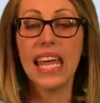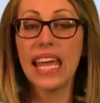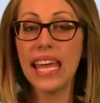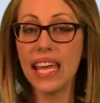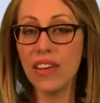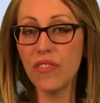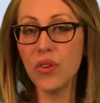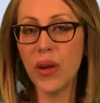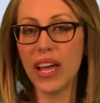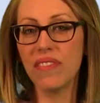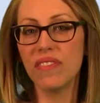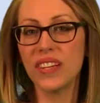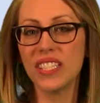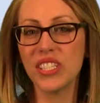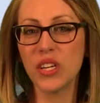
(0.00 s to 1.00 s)
If you have
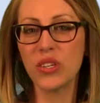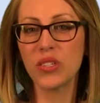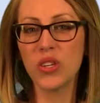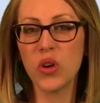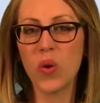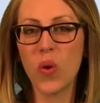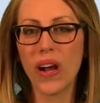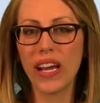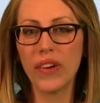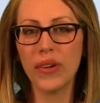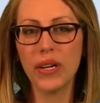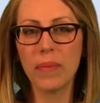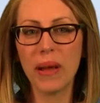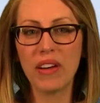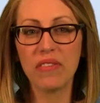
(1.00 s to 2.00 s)
visitors inquiring
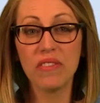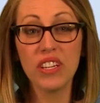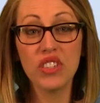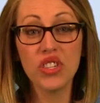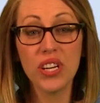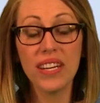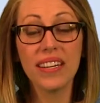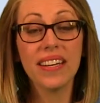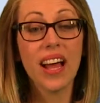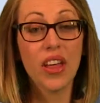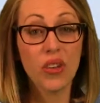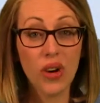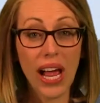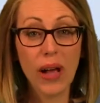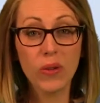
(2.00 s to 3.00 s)
about fishing and
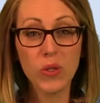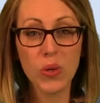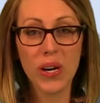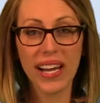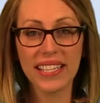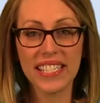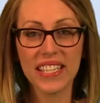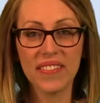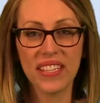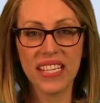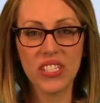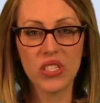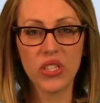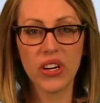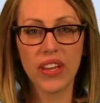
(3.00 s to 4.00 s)
other outdoor activities
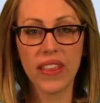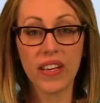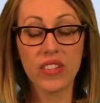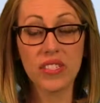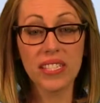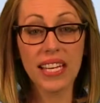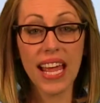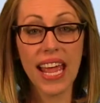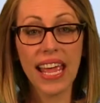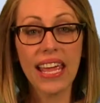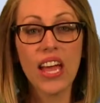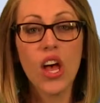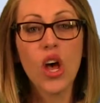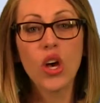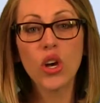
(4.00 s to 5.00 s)
during their stay,
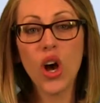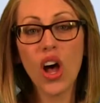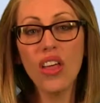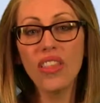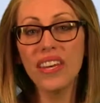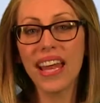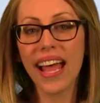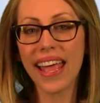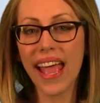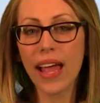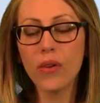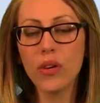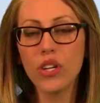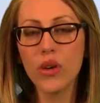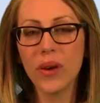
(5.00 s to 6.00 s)
call the
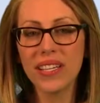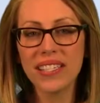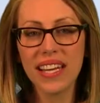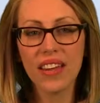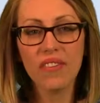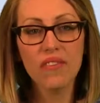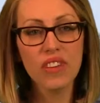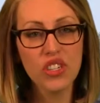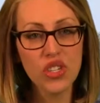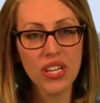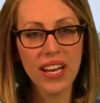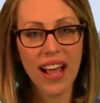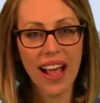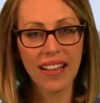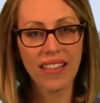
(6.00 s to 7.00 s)
Niagara USA Fishing
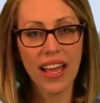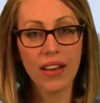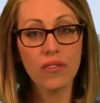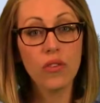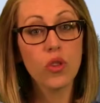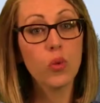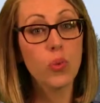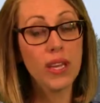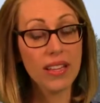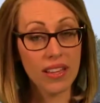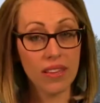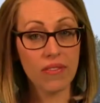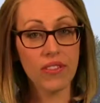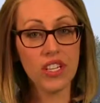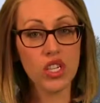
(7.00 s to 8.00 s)
Hotline for the weekly
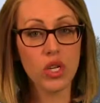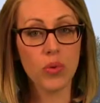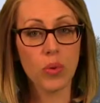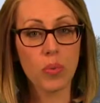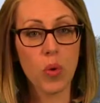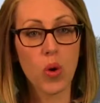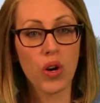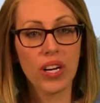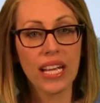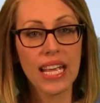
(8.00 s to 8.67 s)
fishing report